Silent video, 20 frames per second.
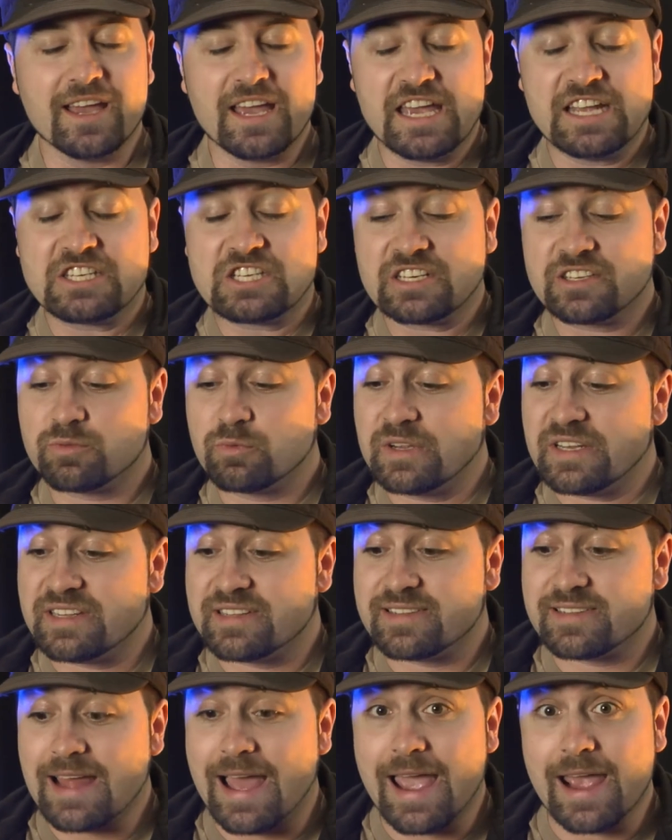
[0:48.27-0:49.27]
It just went
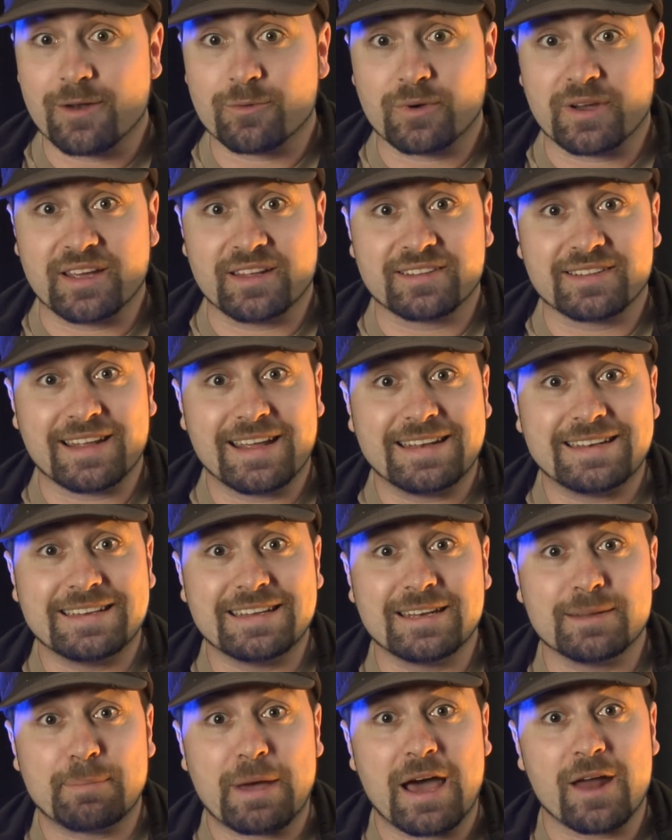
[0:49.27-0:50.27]
sideways and
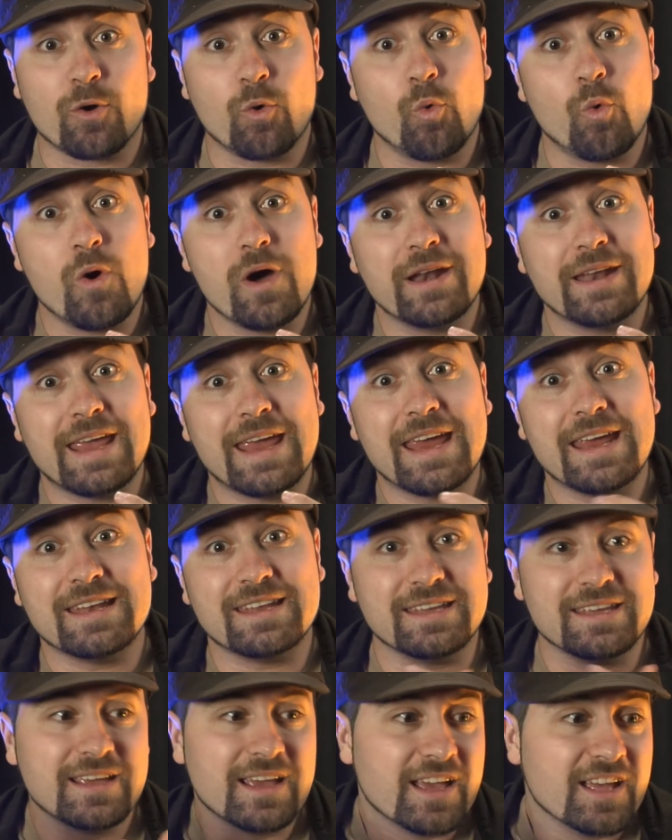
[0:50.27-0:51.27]
did about a
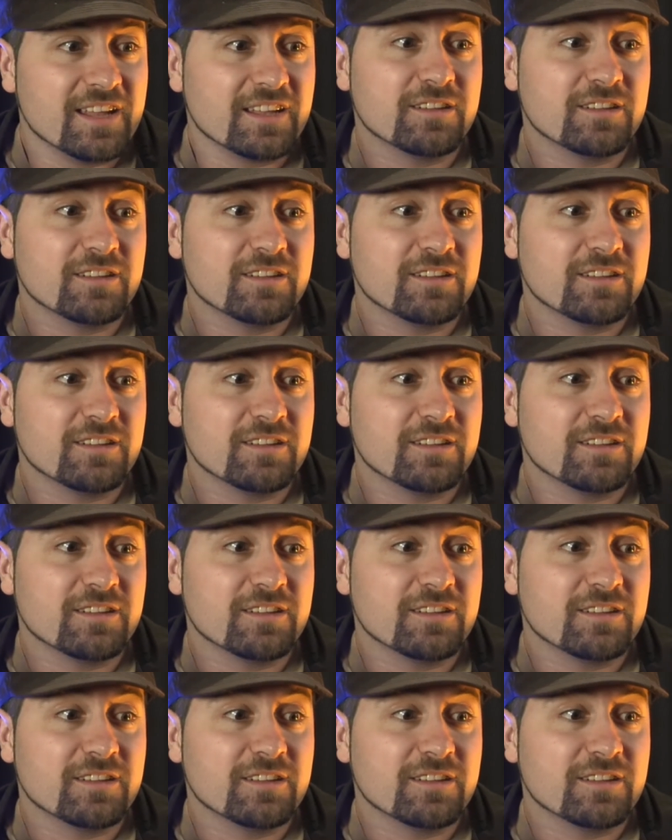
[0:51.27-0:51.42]
180,